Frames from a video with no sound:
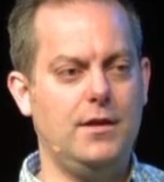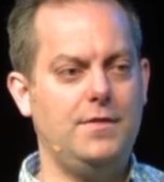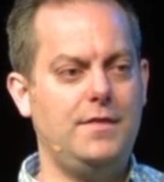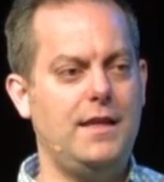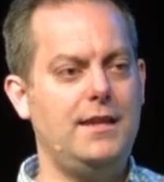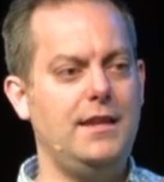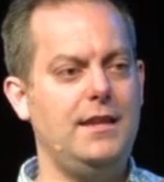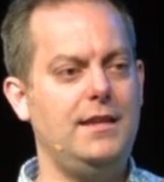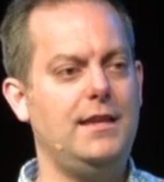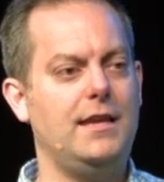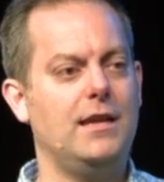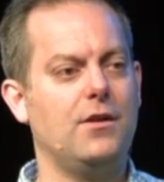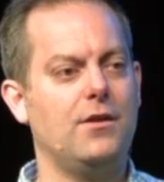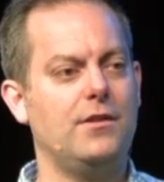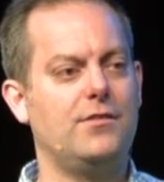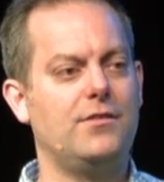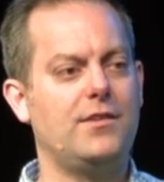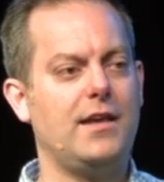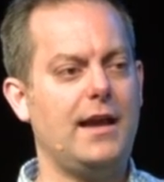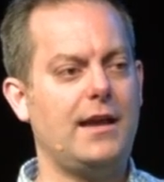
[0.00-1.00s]
They didn't hear
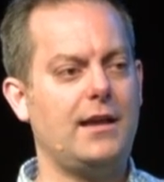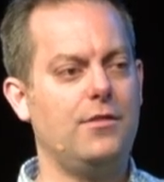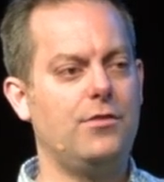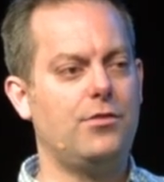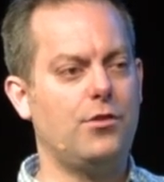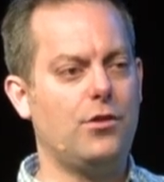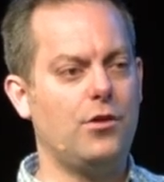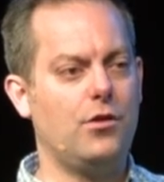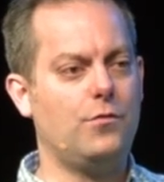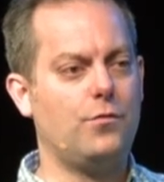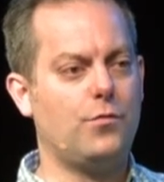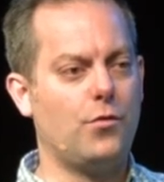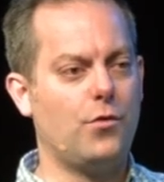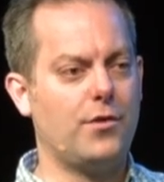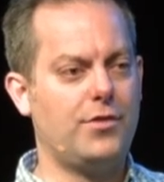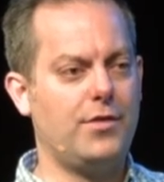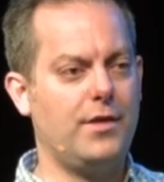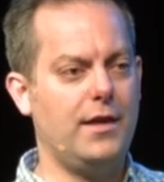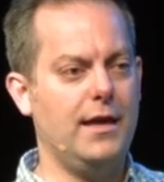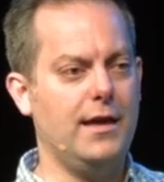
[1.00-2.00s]
it second, third,
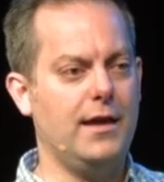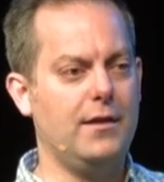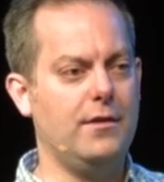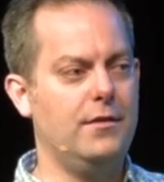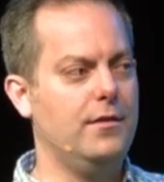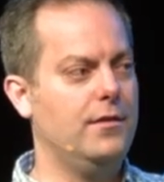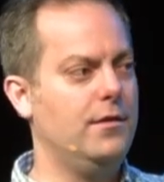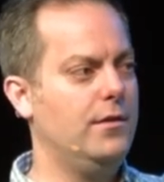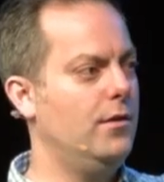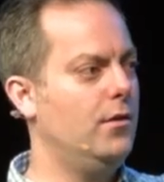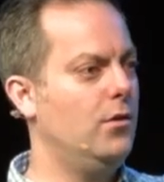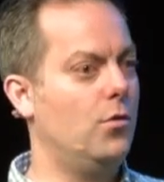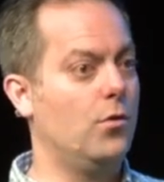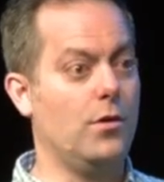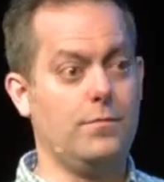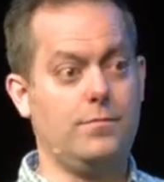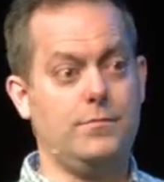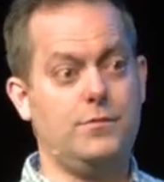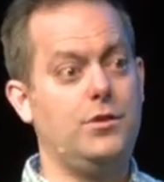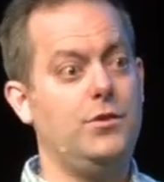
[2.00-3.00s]
fourth hand,
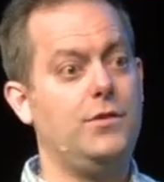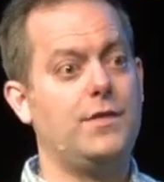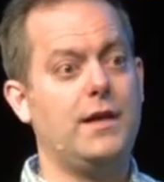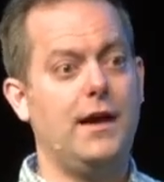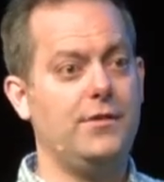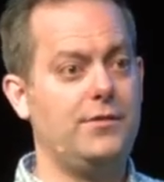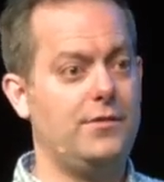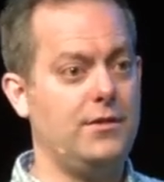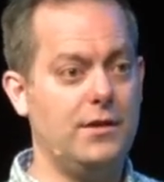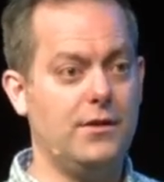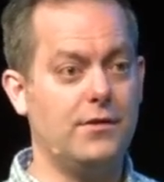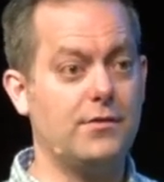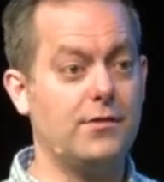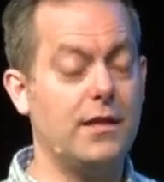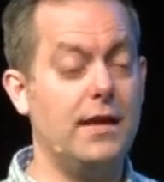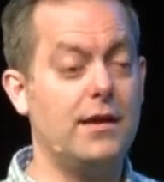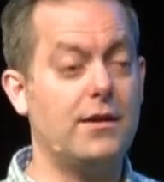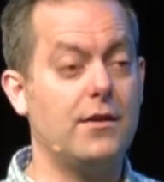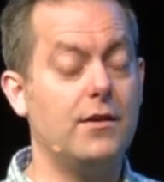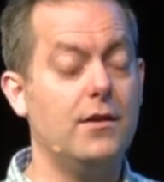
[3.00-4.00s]
or 2,000 years
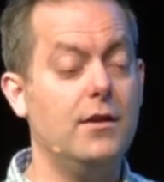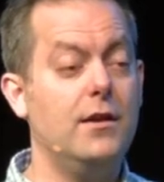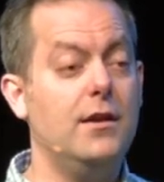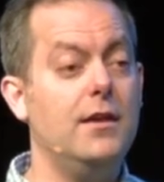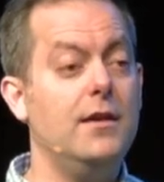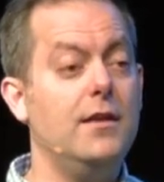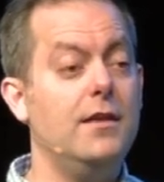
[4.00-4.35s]
later.